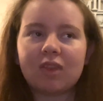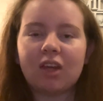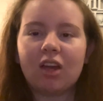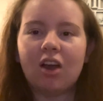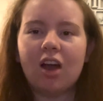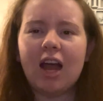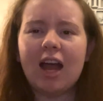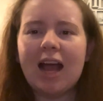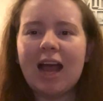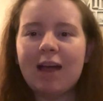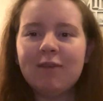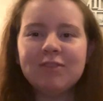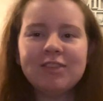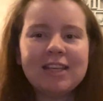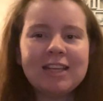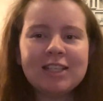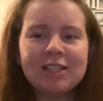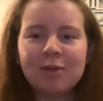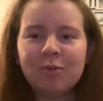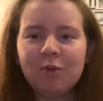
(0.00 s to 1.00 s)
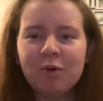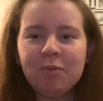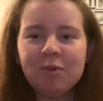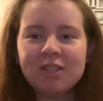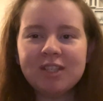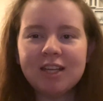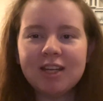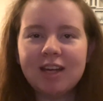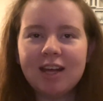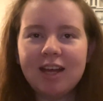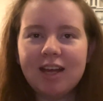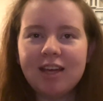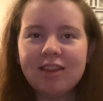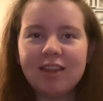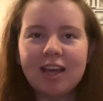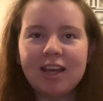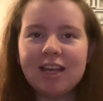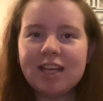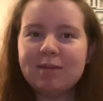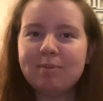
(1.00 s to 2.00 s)
I have seen some rumours today
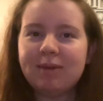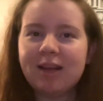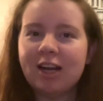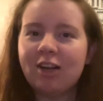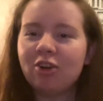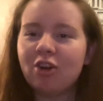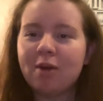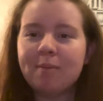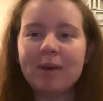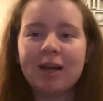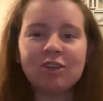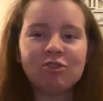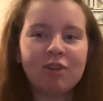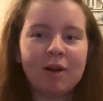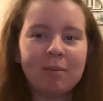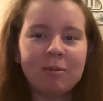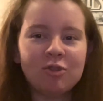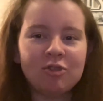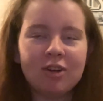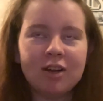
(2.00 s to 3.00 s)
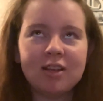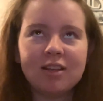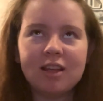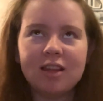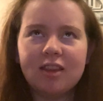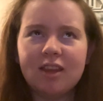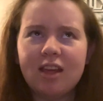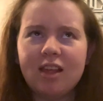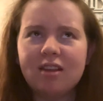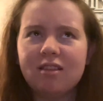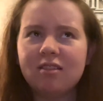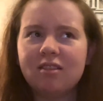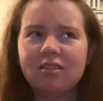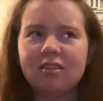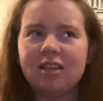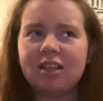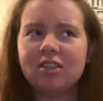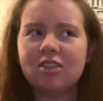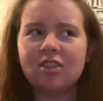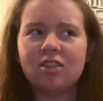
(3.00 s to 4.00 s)
that he's planning on going back to Real Madrid and then
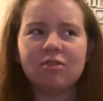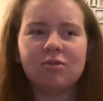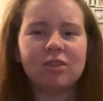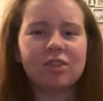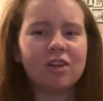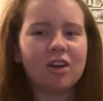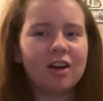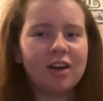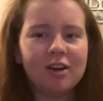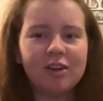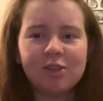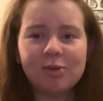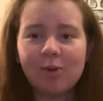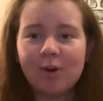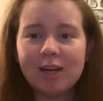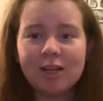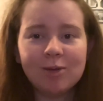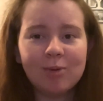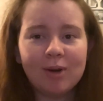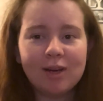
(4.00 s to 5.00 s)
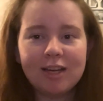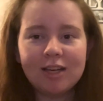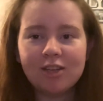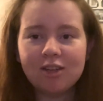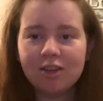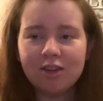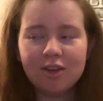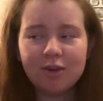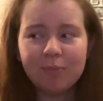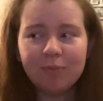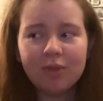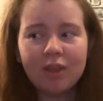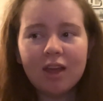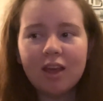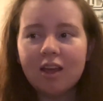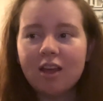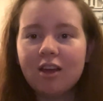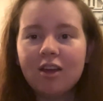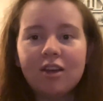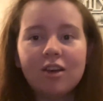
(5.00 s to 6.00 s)
he's going to retire in 2022.
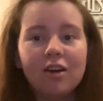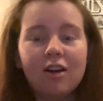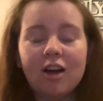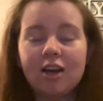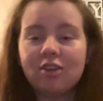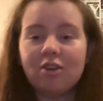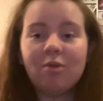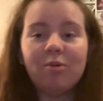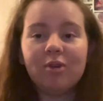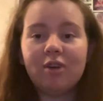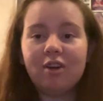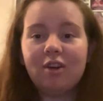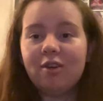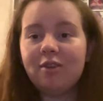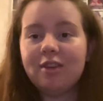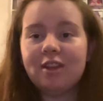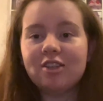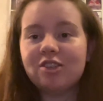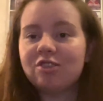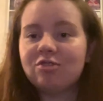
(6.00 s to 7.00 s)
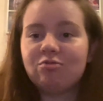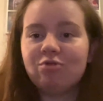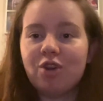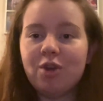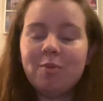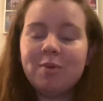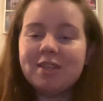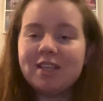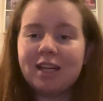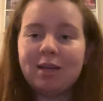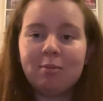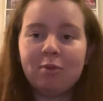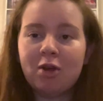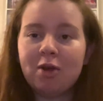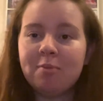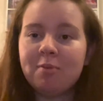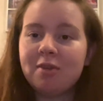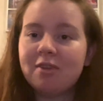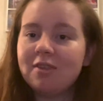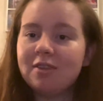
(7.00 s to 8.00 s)
I don't know. There's just rumours at the
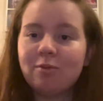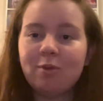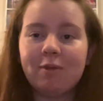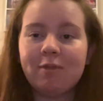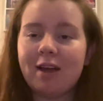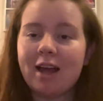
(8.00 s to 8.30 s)
moment. Whether it